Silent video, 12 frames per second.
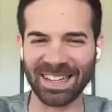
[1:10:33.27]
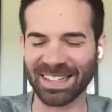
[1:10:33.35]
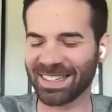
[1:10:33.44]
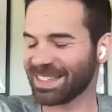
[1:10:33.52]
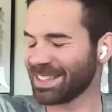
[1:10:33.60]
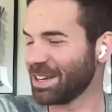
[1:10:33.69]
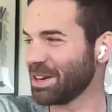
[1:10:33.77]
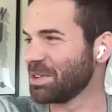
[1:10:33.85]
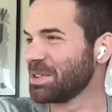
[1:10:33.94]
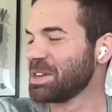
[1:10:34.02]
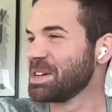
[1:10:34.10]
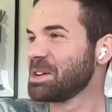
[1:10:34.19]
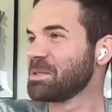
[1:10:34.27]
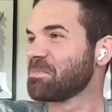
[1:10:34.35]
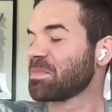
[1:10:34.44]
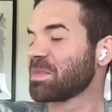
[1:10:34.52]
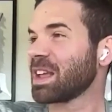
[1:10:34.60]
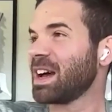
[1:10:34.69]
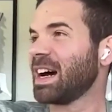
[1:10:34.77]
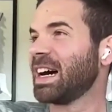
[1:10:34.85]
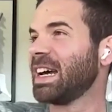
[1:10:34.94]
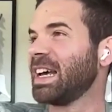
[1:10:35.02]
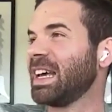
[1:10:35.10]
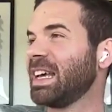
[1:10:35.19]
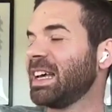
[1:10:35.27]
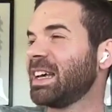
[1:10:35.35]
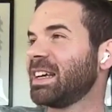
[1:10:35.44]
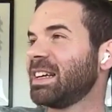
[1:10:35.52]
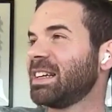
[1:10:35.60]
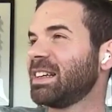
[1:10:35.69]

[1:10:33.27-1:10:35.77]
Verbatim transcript: Yes. So I